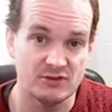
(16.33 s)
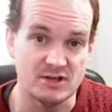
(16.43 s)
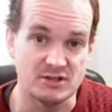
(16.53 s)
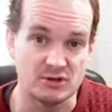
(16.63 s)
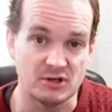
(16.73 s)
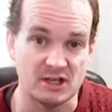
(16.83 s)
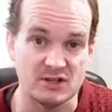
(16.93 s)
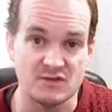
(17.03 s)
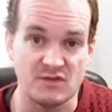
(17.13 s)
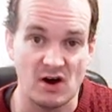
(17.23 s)
is good
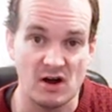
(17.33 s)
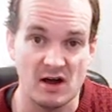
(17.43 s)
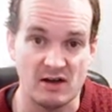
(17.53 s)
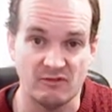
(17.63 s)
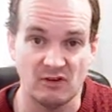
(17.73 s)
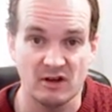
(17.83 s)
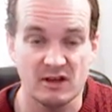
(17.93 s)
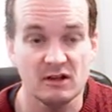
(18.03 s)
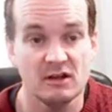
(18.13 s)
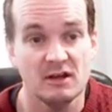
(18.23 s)
against fire and
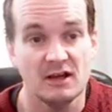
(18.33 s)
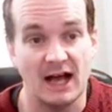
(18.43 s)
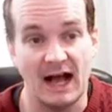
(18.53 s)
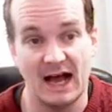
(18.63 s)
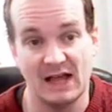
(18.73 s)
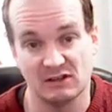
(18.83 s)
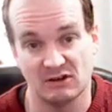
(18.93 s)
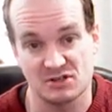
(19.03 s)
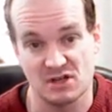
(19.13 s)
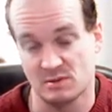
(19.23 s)
flying, and the
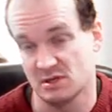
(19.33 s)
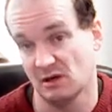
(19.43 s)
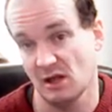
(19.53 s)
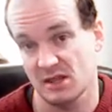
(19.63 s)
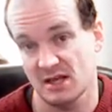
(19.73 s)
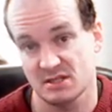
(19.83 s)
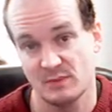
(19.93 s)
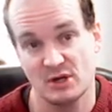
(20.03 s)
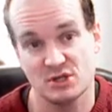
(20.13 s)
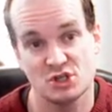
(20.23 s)
grass types don't like that so
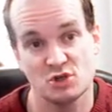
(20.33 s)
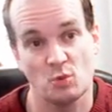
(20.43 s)
much,